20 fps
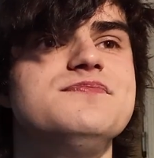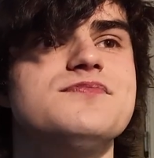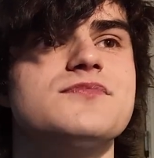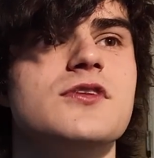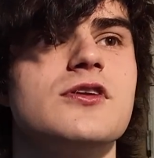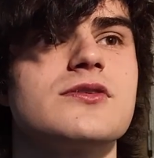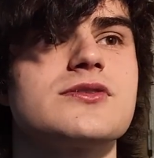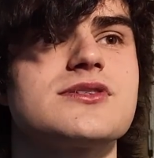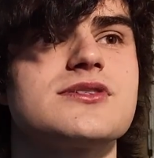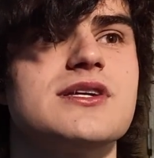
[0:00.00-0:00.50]

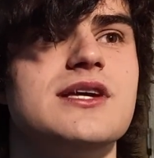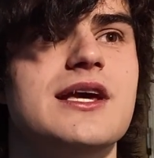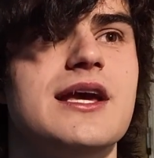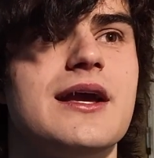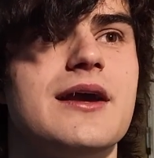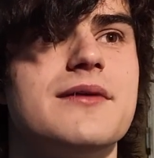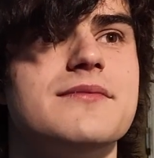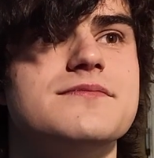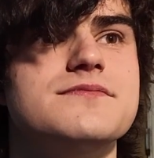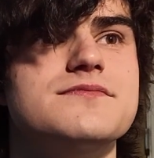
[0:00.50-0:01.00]
I'm not
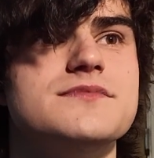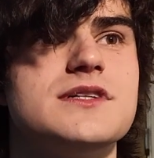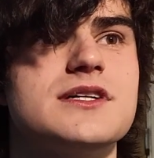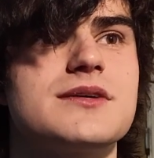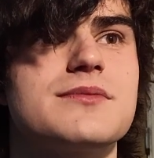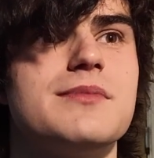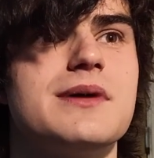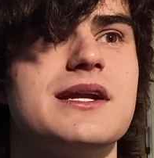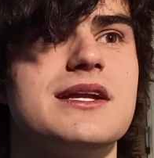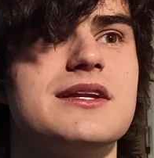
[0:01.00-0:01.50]
seeing
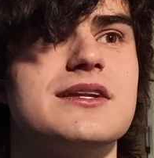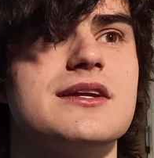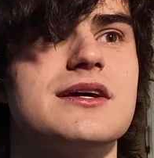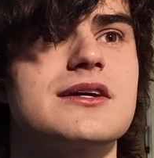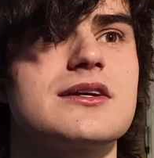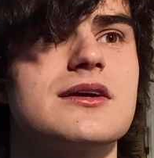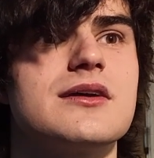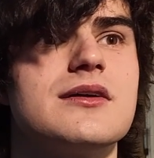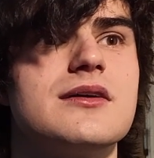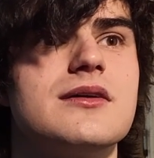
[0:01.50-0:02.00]
many
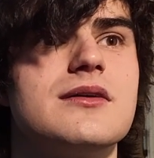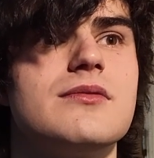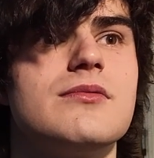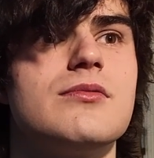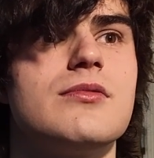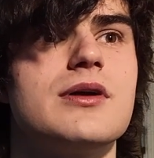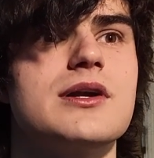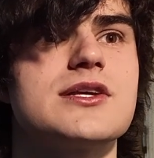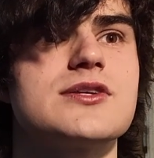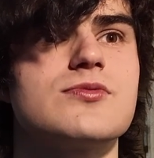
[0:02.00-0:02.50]
do.
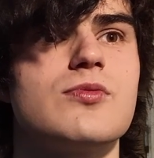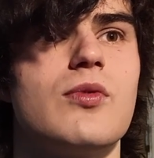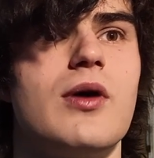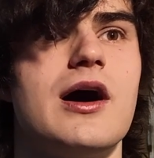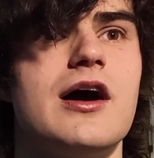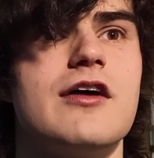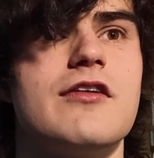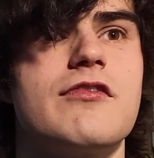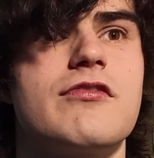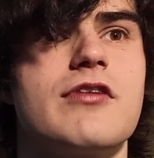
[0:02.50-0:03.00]
What is
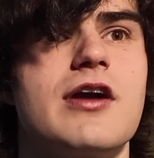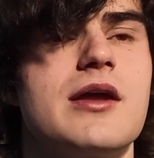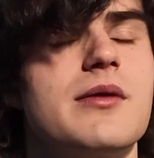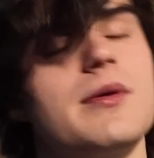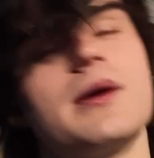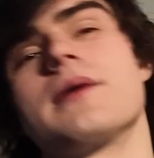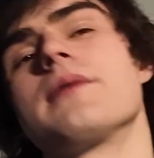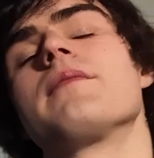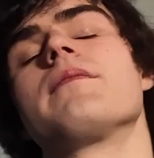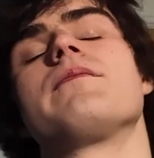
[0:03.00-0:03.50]

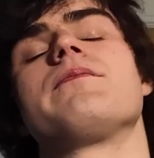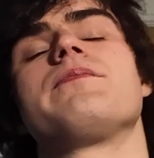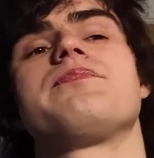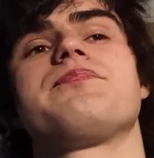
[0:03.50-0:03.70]
wireframing?